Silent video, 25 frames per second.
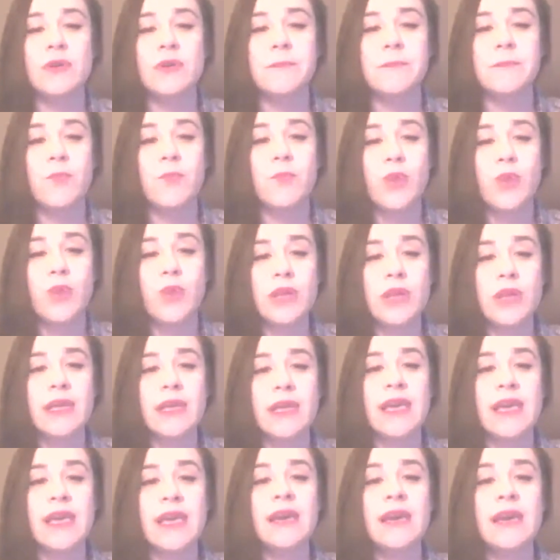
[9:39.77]

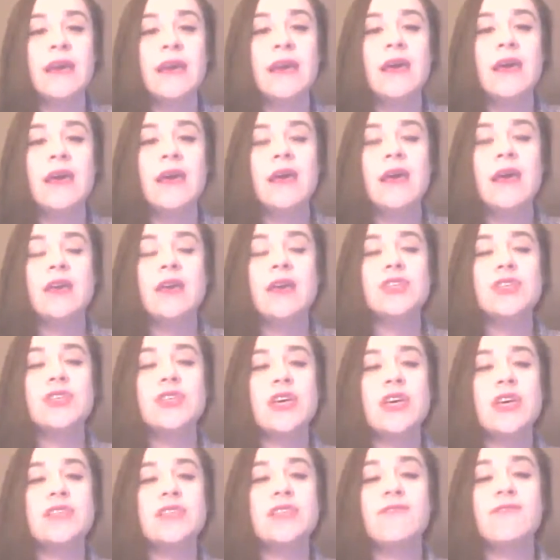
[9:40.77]
really
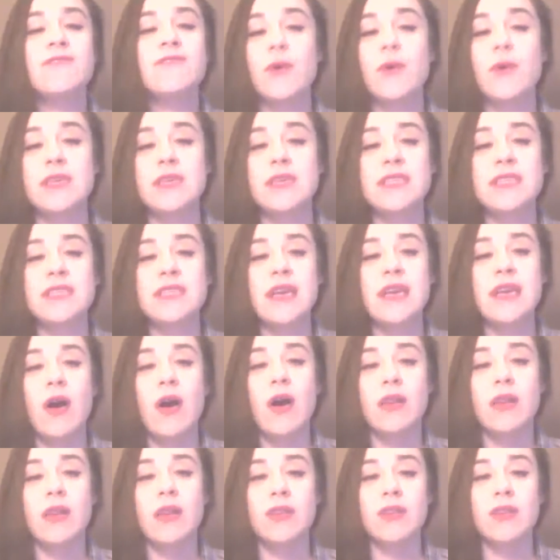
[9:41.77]
just focusing
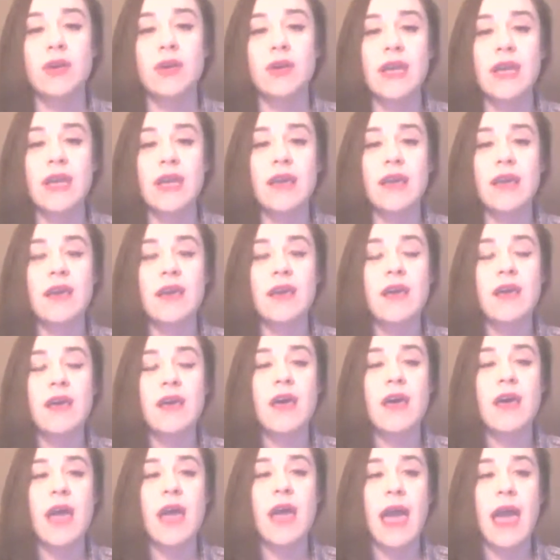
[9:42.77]
on learning
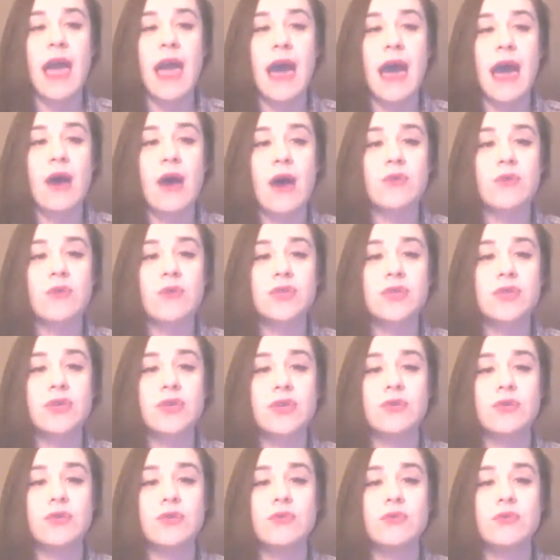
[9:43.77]
how
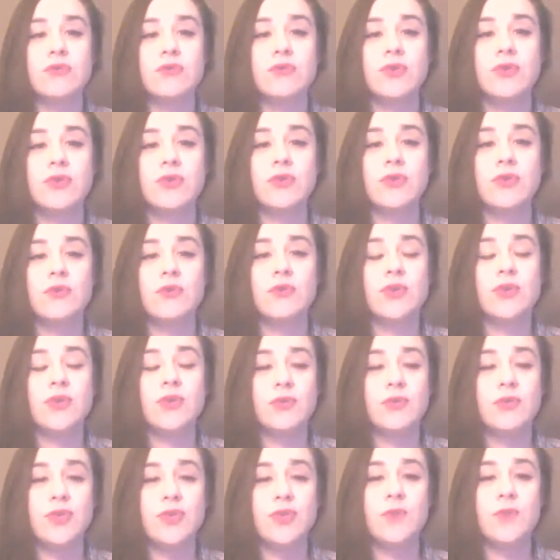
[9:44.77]
to do
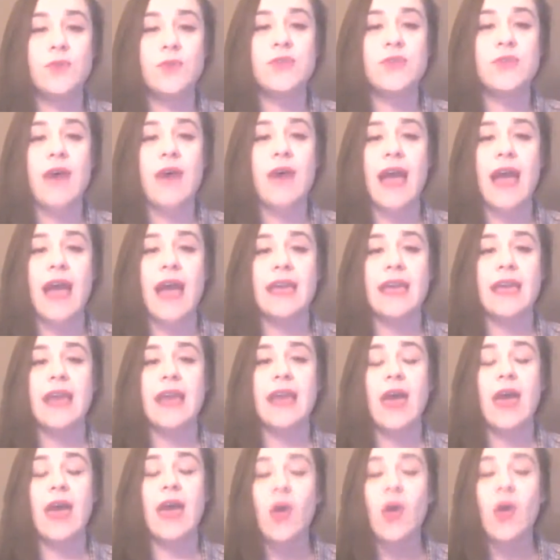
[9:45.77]
YouTube so that I can
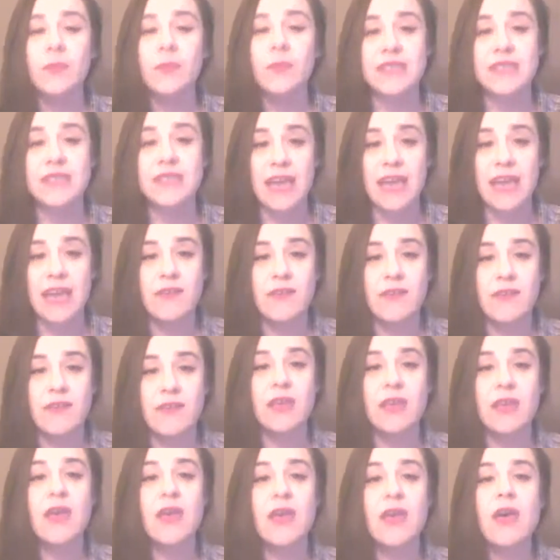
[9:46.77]
help
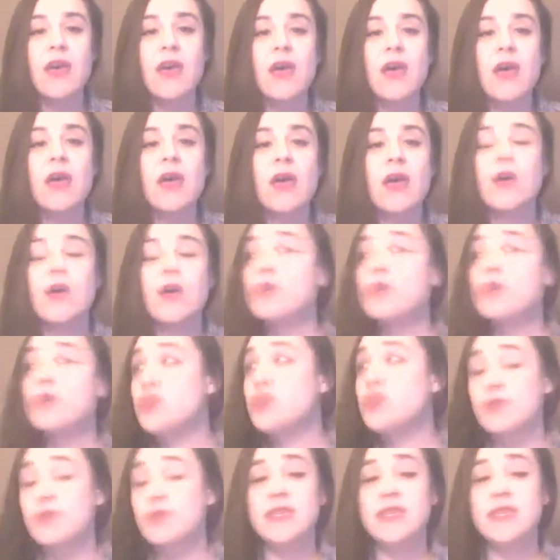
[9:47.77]
David
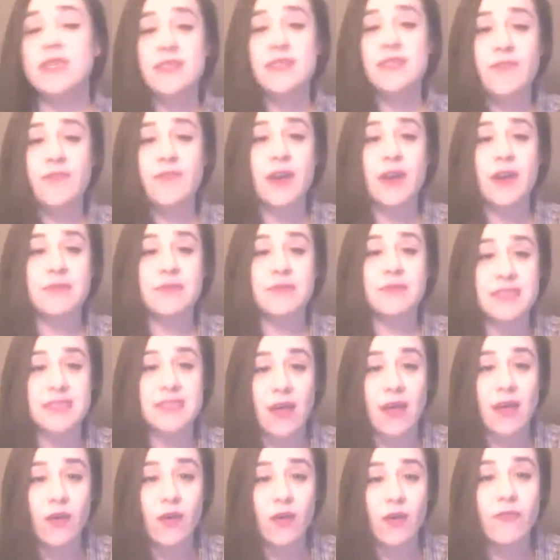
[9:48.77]
do this for
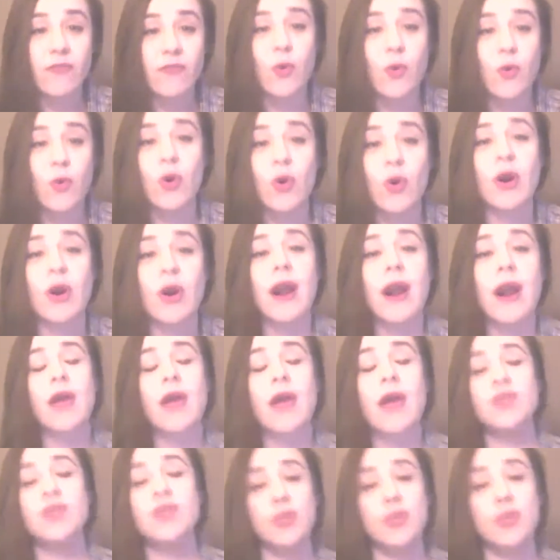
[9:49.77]
himself, or
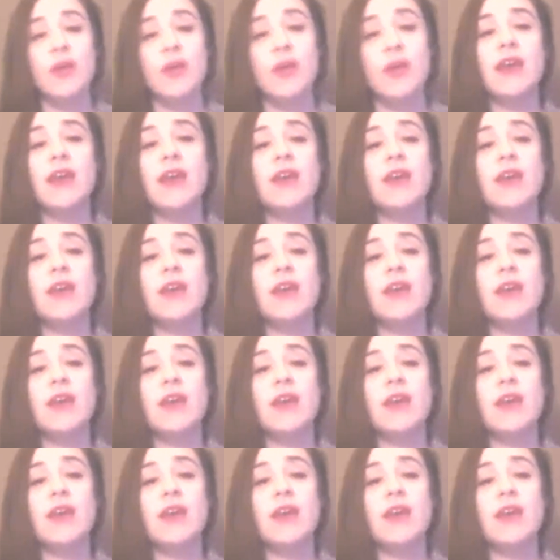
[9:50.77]
do it